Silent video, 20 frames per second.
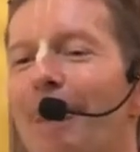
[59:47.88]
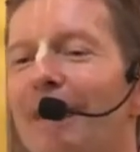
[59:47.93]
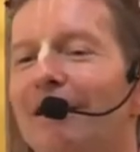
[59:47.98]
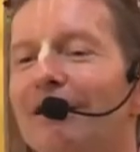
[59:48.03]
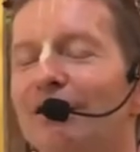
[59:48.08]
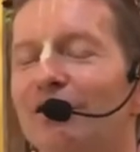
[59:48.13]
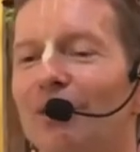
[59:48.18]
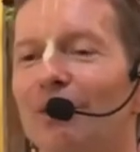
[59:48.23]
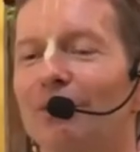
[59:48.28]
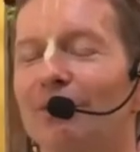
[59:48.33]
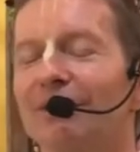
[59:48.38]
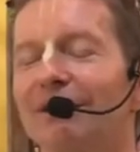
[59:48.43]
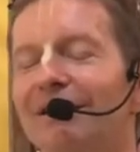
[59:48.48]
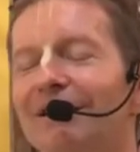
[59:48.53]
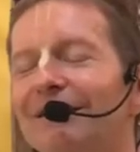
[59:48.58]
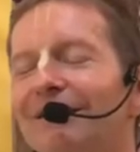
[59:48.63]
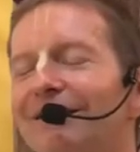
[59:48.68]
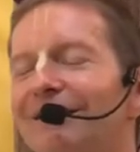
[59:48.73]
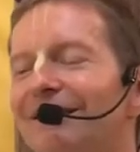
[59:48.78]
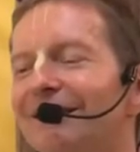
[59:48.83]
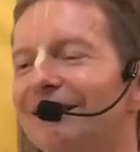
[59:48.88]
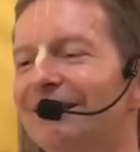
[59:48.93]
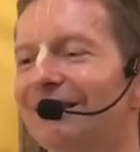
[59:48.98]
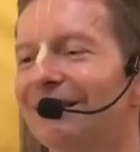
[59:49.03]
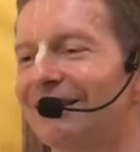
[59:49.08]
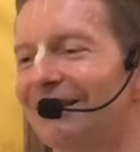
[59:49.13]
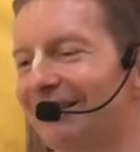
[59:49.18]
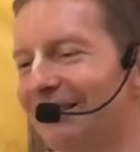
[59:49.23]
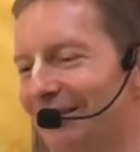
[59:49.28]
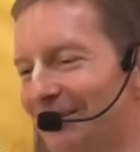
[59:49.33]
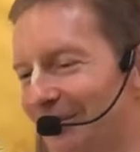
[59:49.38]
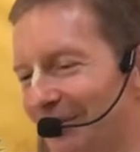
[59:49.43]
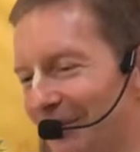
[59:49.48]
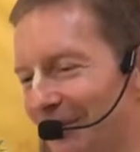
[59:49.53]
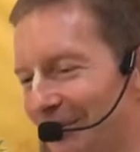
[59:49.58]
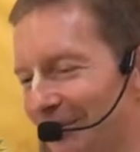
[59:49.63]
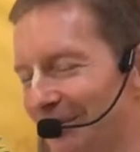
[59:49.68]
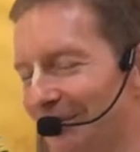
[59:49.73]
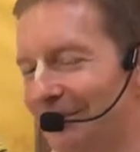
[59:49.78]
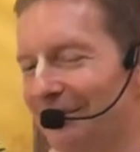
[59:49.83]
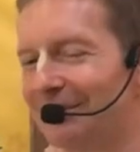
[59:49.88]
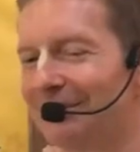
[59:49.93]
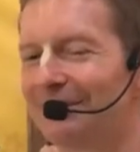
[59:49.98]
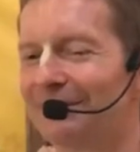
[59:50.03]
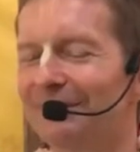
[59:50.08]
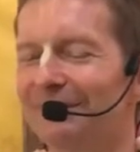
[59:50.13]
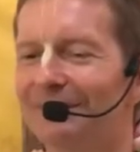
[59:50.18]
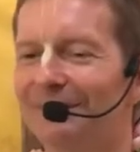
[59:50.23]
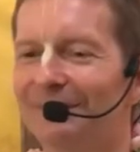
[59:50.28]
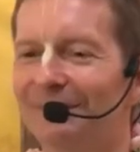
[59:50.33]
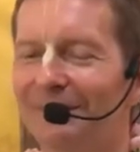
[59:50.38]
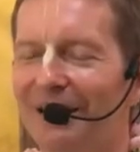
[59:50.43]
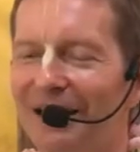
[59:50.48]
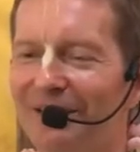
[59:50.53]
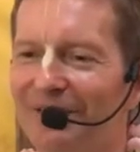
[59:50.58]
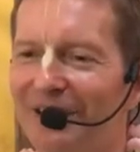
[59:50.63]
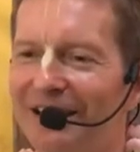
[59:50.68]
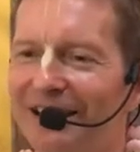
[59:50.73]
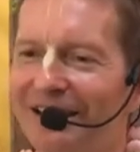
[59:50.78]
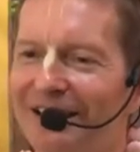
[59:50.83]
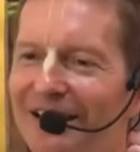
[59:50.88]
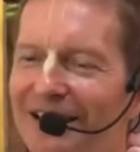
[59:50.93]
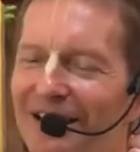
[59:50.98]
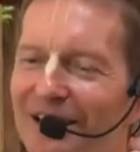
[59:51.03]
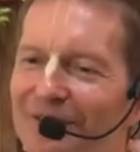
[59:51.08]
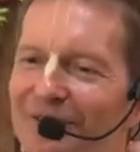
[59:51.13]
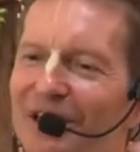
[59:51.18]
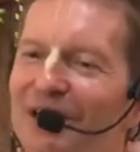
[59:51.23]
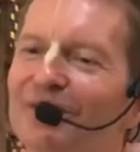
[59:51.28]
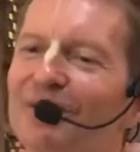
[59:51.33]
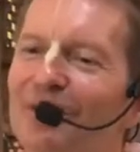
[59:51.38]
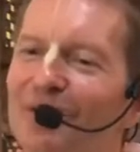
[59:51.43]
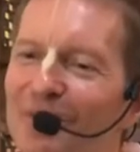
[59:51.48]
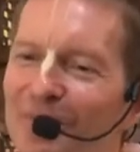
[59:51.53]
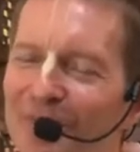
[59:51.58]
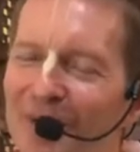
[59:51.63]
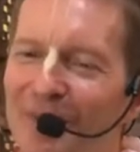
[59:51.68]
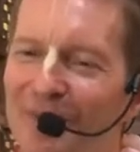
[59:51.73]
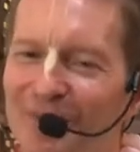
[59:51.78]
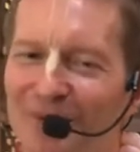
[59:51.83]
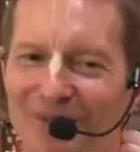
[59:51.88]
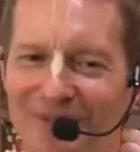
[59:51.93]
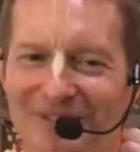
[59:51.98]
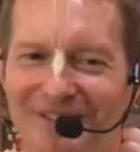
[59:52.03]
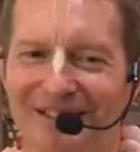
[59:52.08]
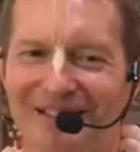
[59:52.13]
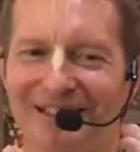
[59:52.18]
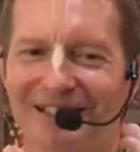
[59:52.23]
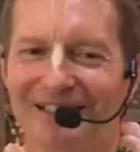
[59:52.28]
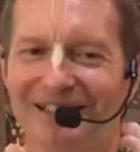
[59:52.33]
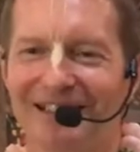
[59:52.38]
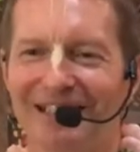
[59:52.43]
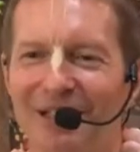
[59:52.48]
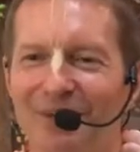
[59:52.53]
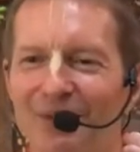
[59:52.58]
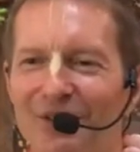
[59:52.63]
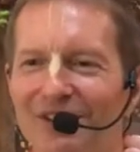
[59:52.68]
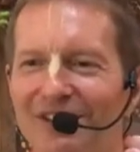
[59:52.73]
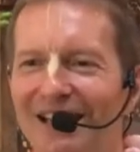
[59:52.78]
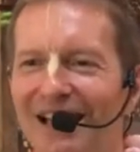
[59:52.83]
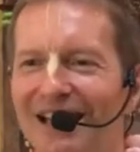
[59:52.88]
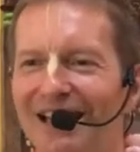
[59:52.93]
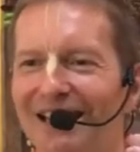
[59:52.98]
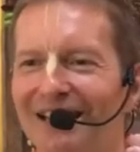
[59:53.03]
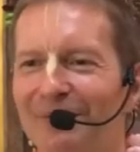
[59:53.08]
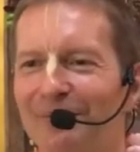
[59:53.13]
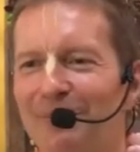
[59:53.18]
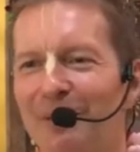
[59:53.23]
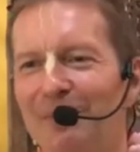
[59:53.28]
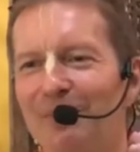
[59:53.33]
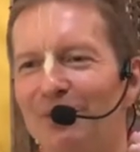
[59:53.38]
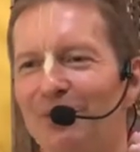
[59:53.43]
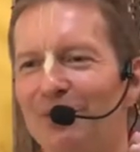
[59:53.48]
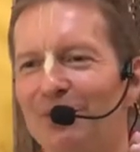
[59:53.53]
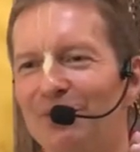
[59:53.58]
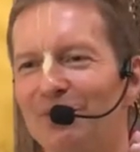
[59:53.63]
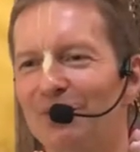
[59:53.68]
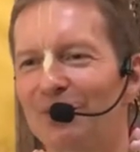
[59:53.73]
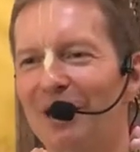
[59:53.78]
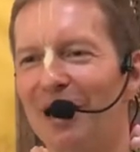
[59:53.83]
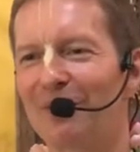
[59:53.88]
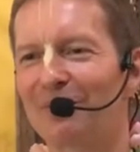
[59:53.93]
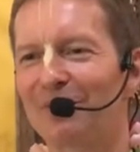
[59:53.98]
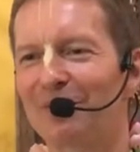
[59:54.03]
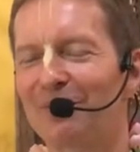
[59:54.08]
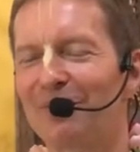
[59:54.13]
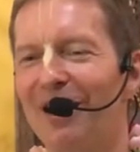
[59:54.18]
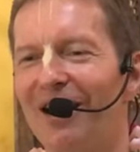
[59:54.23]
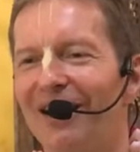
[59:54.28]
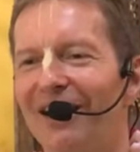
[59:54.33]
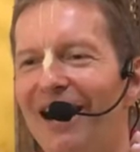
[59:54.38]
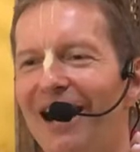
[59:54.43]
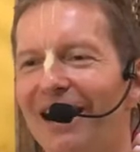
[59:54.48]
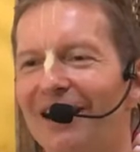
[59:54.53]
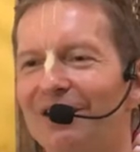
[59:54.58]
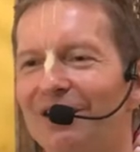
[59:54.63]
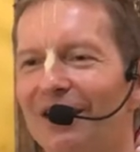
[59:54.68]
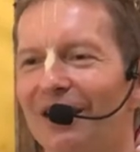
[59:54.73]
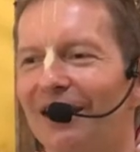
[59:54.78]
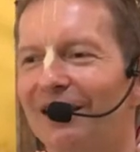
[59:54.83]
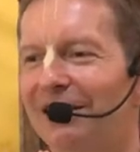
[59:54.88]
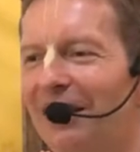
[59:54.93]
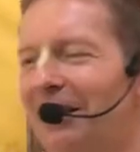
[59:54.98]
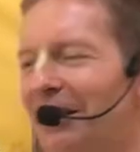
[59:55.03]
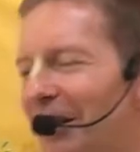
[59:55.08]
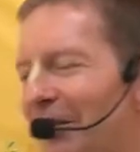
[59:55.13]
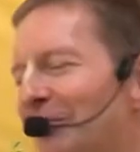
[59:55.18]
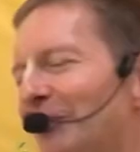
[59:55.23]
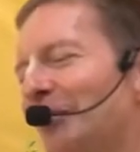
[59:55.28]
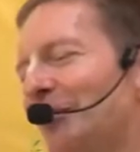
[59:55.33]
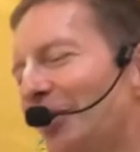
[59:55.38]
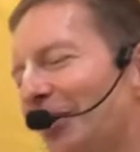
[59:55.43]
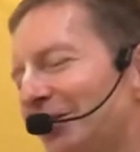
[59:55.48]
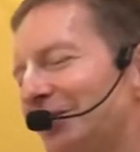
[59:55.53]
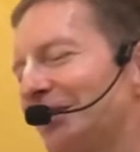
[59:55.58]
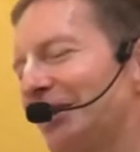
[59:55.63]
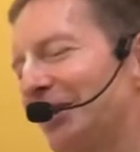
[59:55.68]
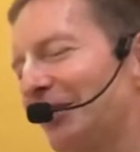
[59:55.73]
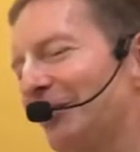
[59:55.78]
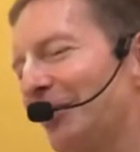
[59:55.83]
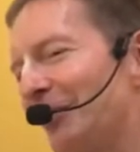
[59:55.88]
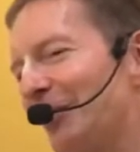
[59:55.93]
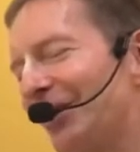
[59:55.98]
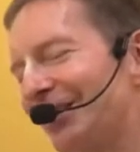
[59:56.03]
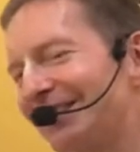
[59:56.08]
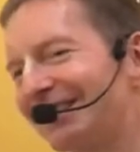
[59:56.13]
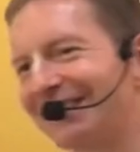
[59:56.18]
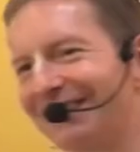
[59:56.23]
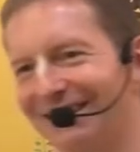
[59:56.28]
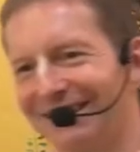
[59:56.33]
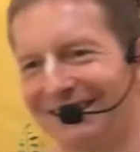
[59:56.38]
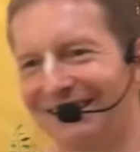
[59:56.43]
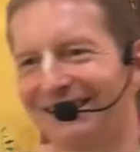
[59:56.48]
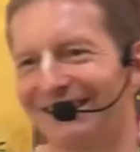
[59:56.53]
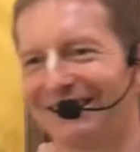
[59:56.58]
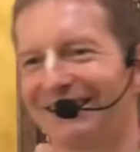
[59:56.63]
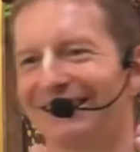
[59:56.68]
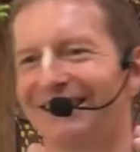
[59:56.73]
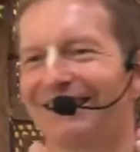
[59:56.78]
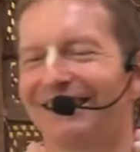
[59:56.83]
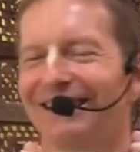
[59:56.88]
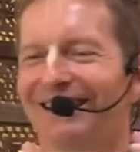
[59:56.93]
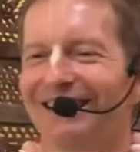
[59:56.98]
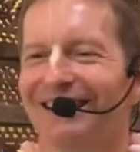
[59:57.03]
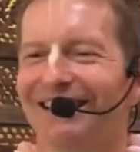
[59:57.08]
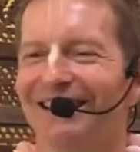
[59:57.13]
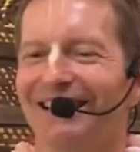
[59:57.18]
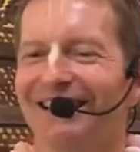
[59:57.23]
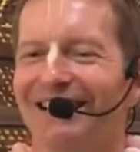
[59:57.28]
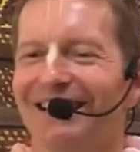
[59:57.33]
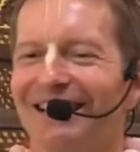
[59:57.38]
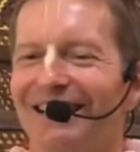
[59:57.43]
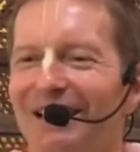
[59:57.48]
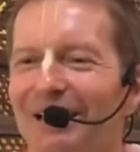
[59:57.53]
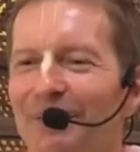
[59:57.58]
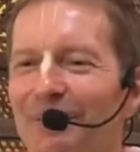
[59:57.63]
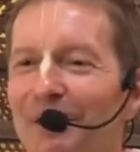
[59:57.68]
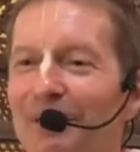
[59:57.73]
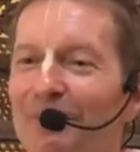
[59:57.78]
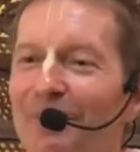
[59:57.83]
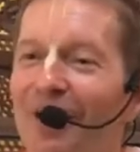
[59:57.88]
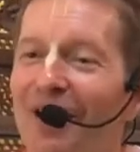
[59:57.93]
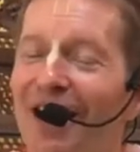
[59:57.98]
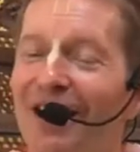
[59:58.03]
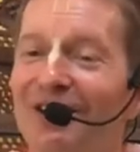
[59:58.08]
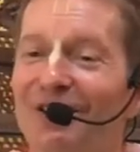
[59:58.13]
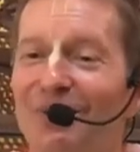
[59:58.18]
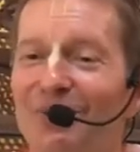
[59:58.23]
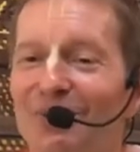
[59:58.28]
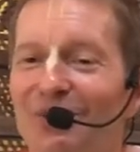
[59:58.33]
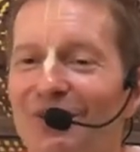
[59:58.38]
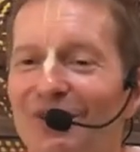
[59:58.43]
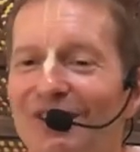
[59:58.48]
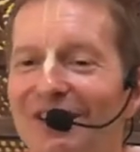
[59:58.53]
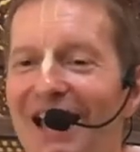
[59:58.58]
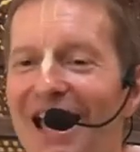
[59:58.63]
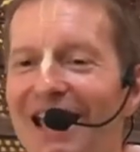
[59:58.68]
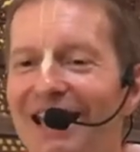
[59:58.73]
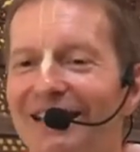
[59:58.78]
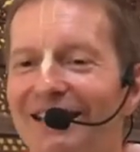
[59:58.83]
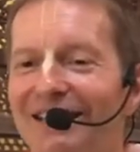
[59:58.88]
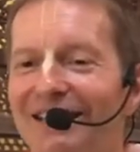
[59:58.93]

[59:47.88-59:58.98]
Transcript: So, mm, my very dear Vishwarup Prabhu, he was saying, people used to come to Maharaj and say, Give me mercy, give me mercy. But Maharaj used to say,